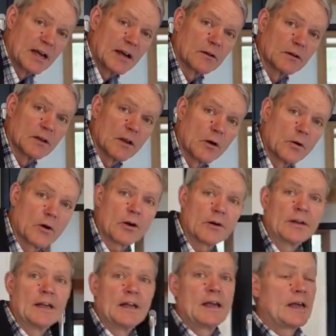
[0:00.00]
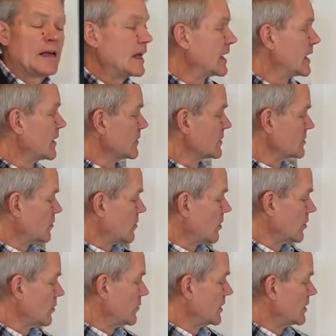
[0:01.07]
down lower and the
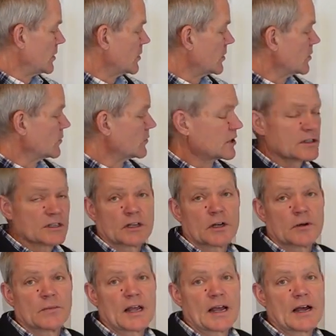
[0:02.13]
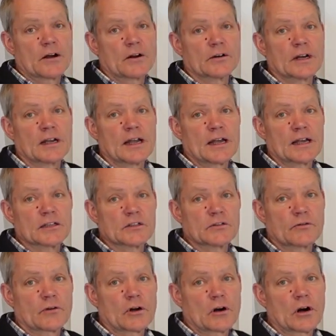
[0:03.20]
smaller window doesn't come down
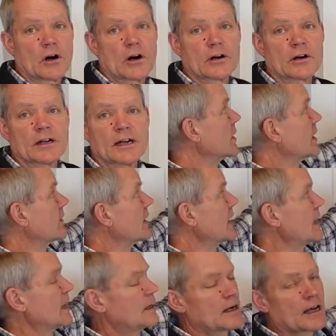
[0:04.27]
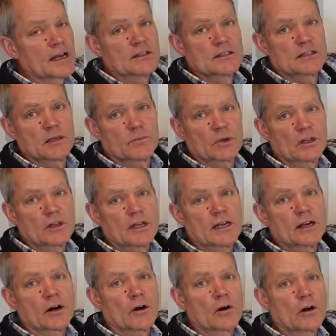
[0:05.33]
as far. And the head heights
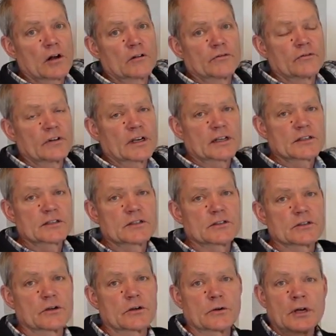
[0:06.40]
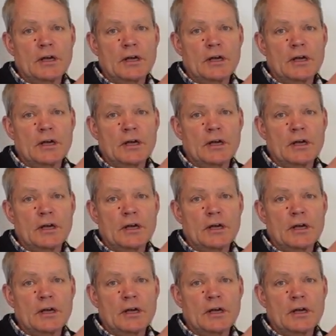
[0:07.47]
typically are all fixed. So